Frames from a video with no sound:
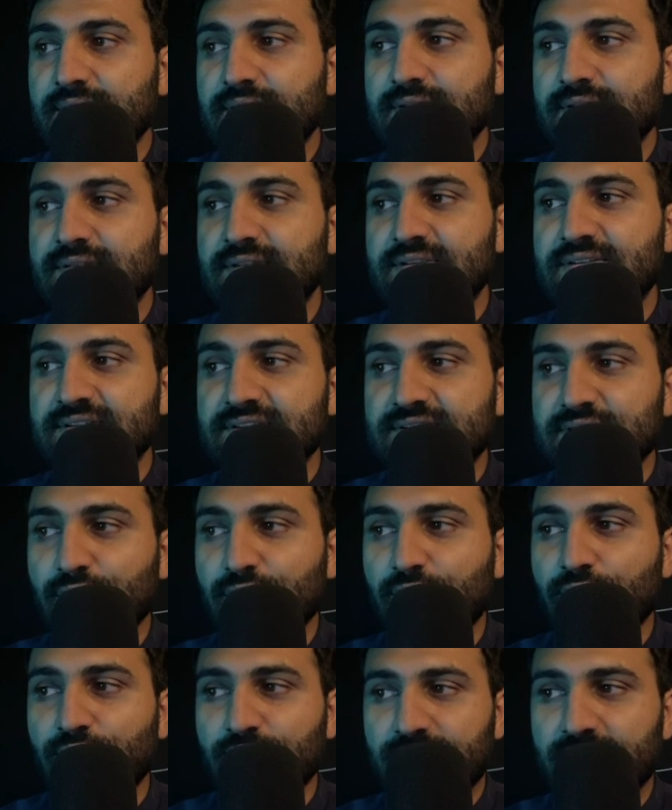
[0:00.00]
this is
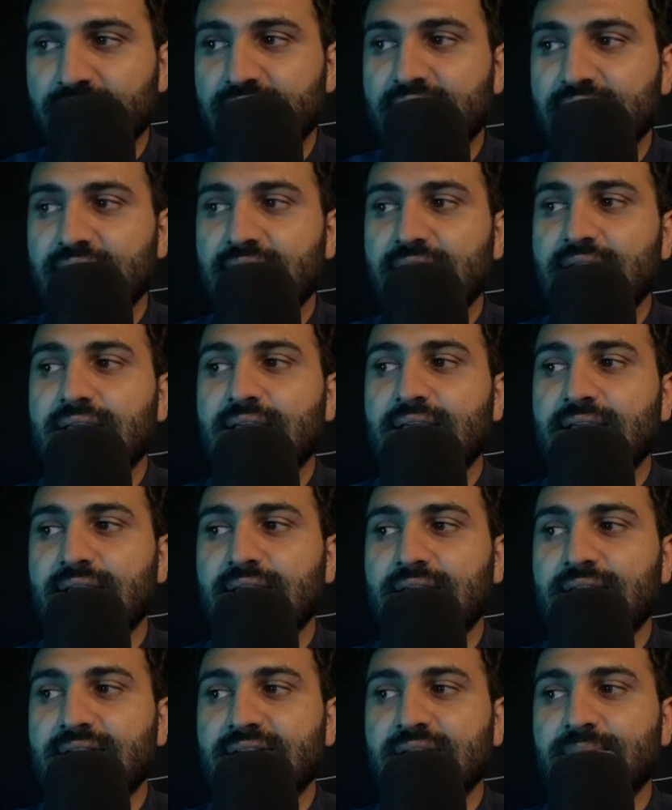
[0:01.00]
already
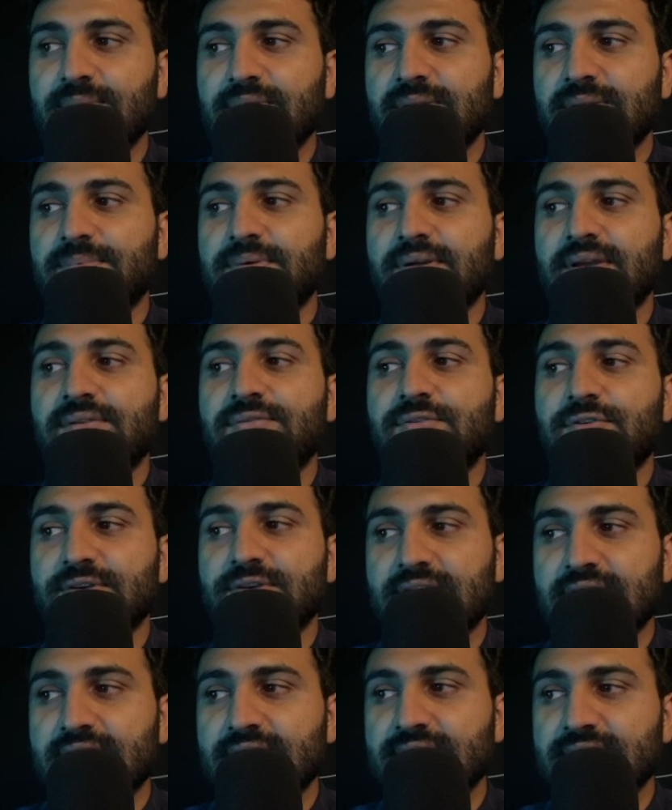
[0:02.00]
in timer API for
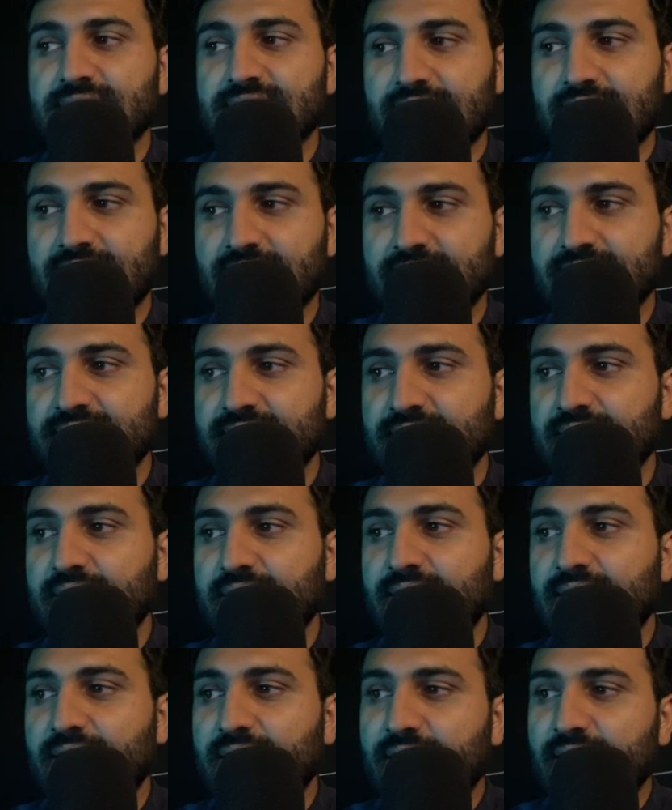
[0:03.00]
10 seconds,
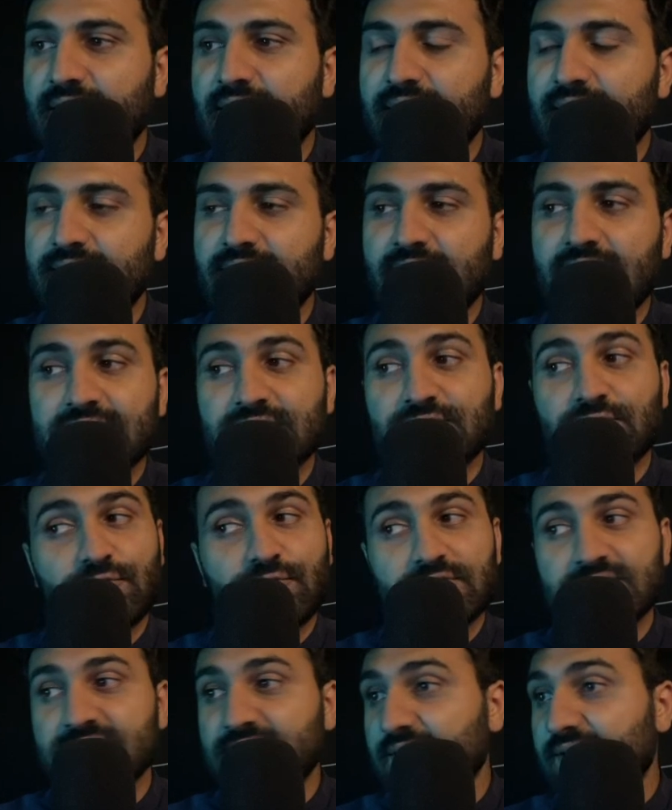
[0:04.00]
and as
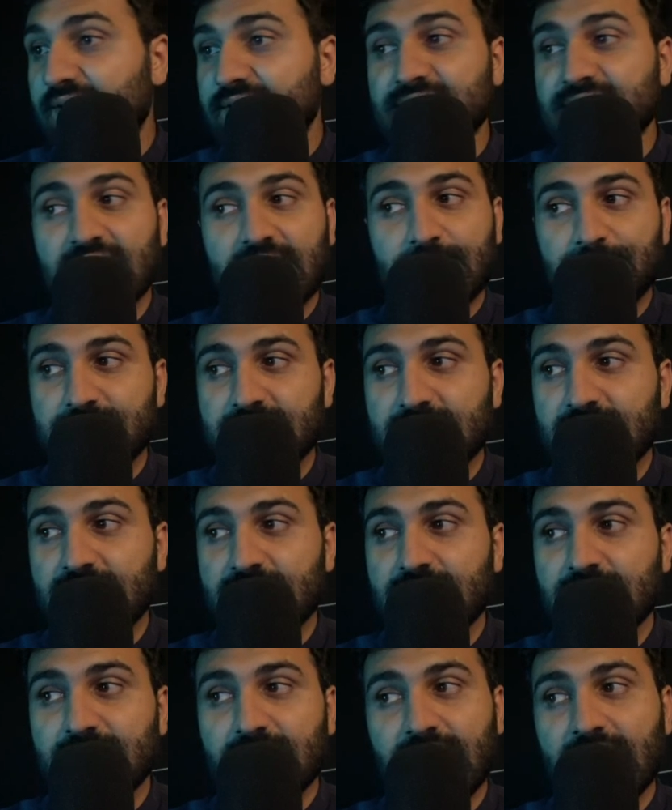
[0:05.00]
call stack is empty,
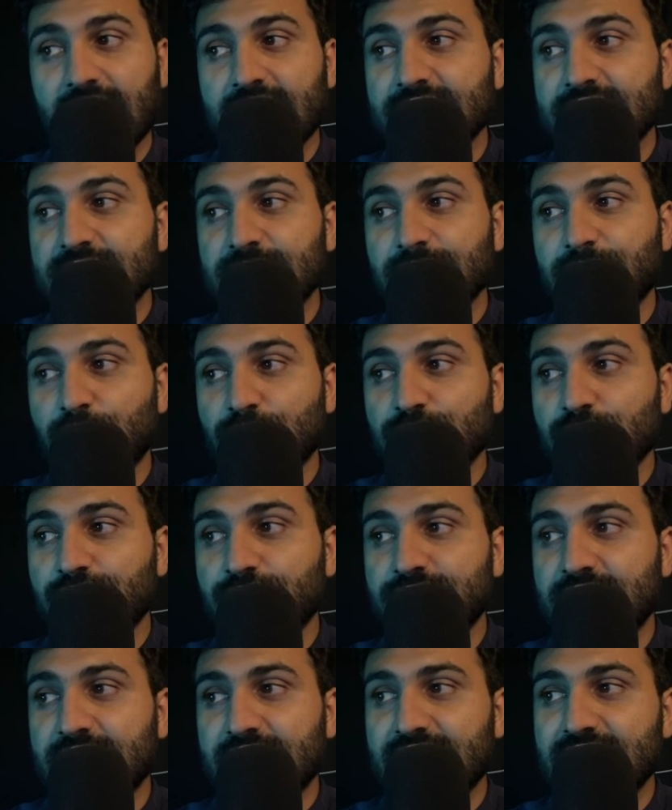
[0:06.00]
as both
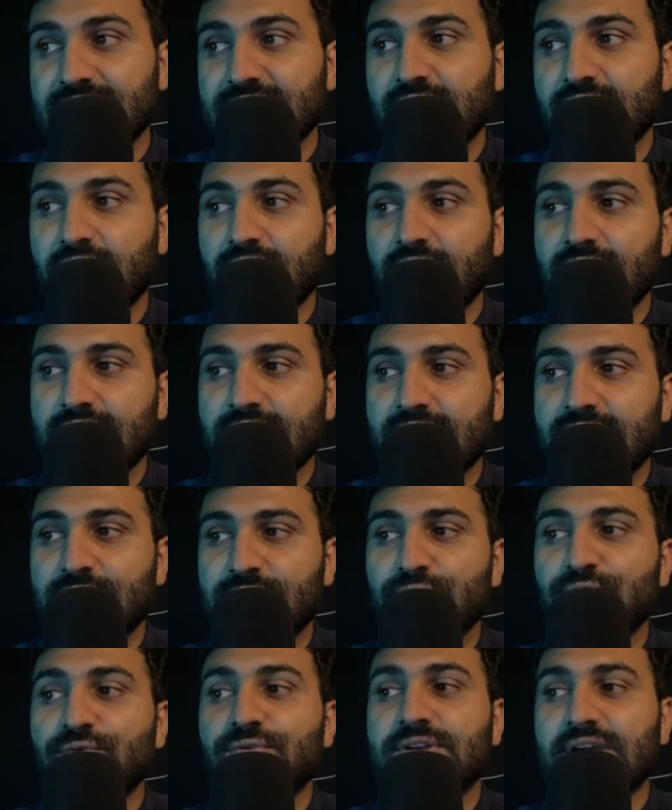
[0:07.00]
of these are
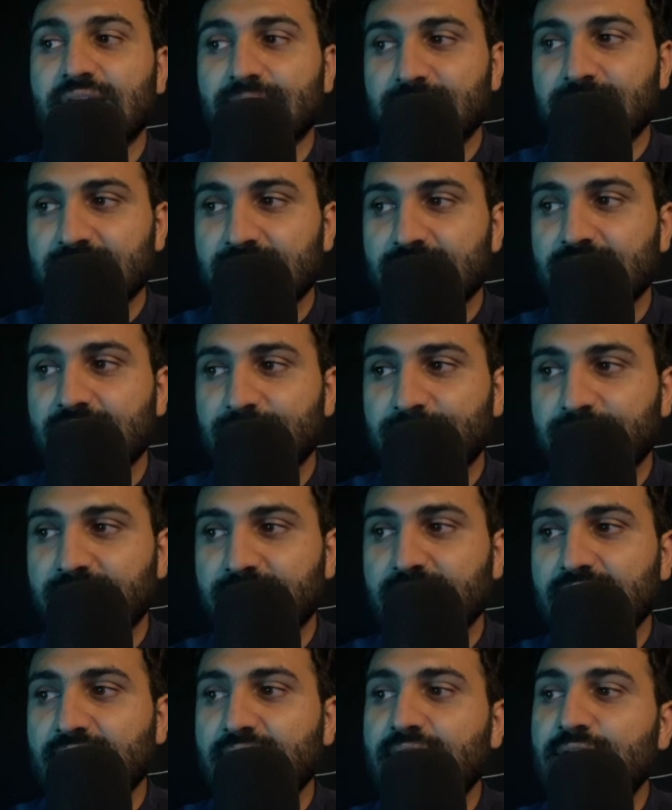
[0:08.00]
into timer
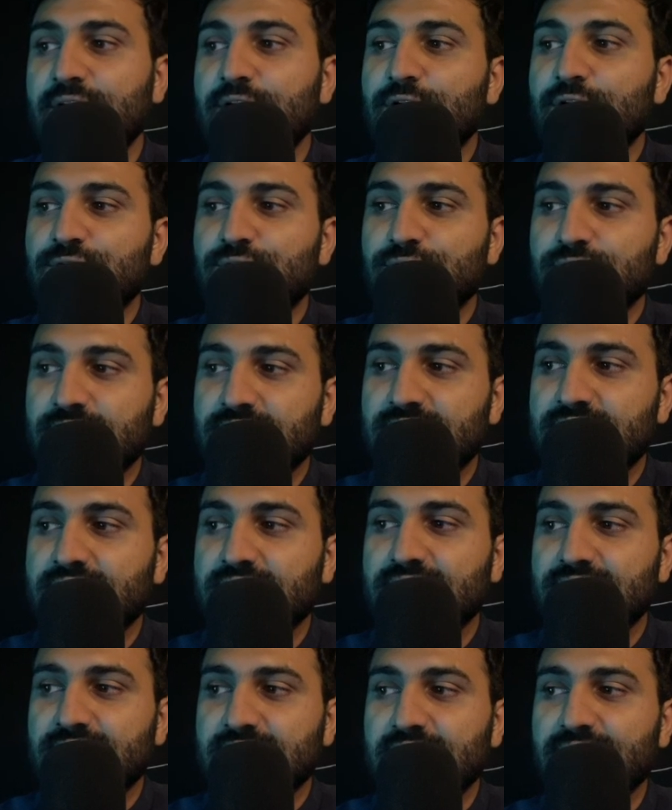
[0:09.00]
API, so this
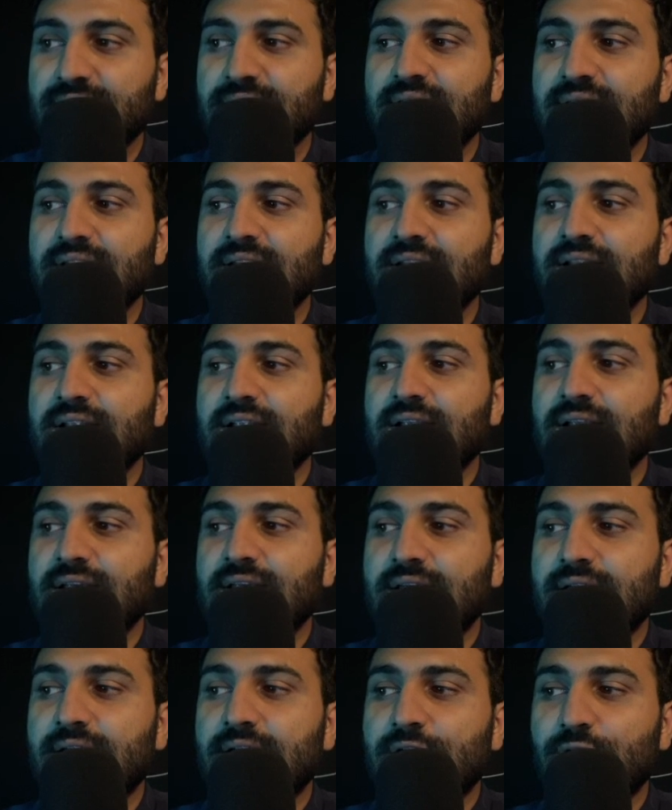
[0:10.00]
C will
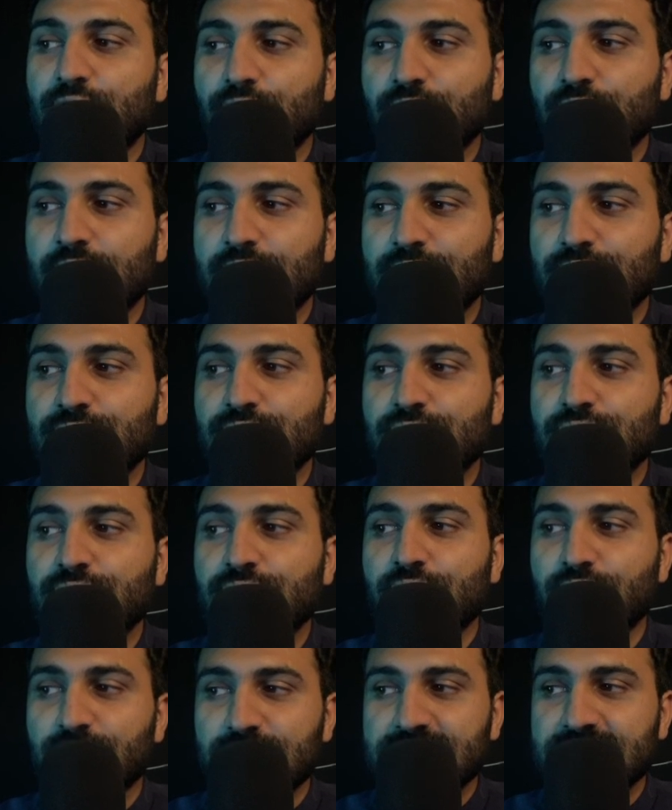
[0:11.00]
go into
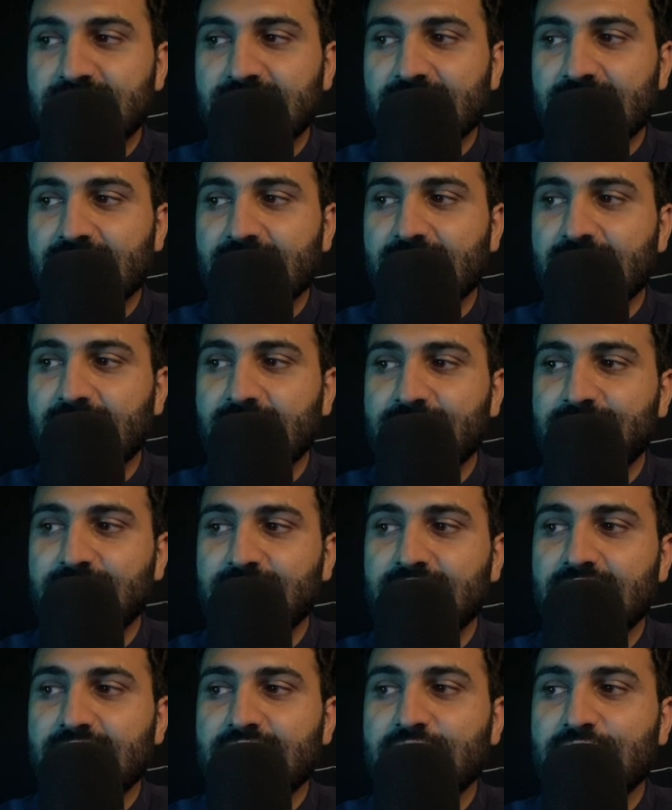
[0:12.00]
call stack and
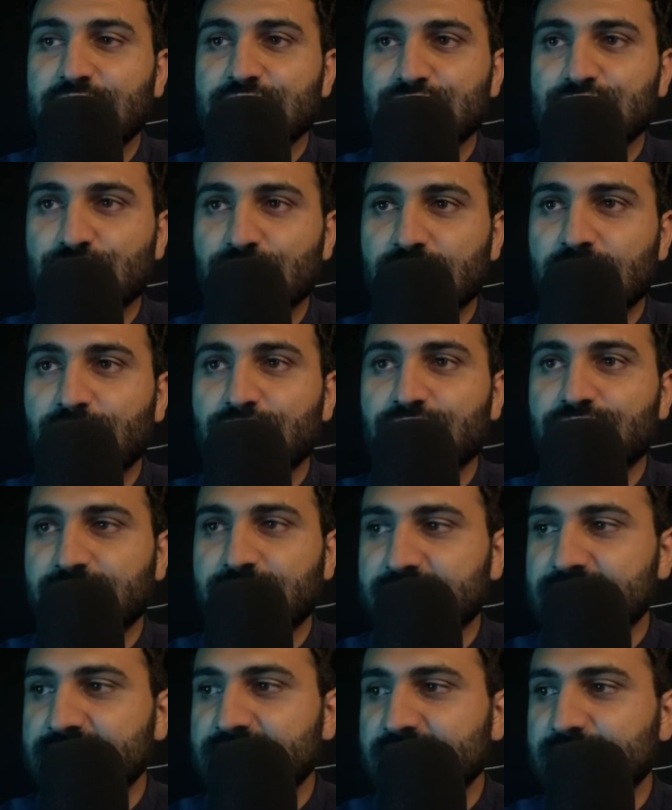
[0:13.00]
will console out
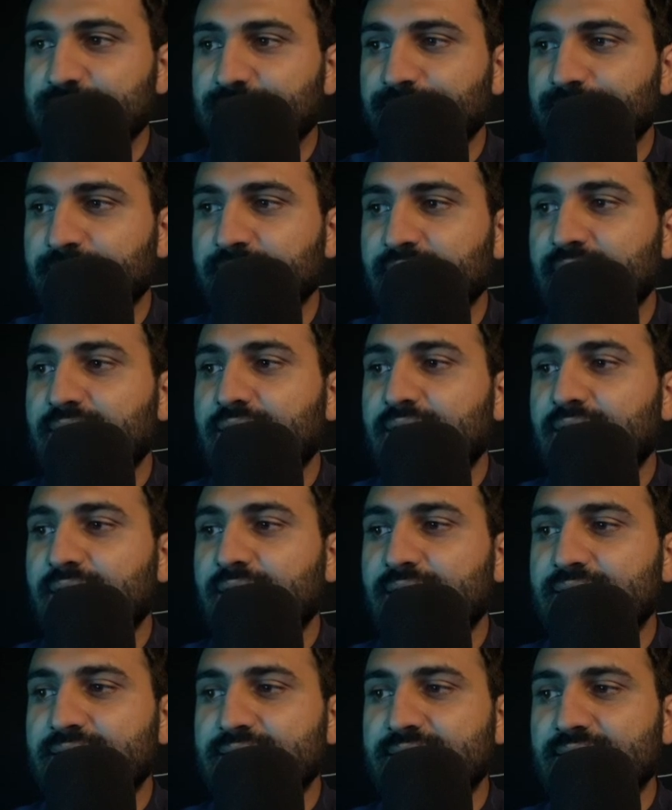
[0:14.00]
first,
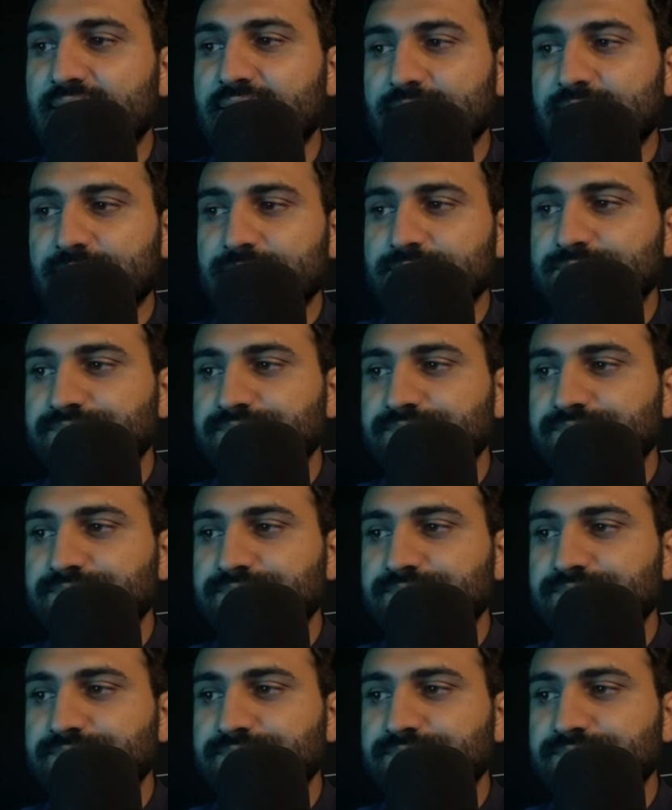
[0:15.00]
and then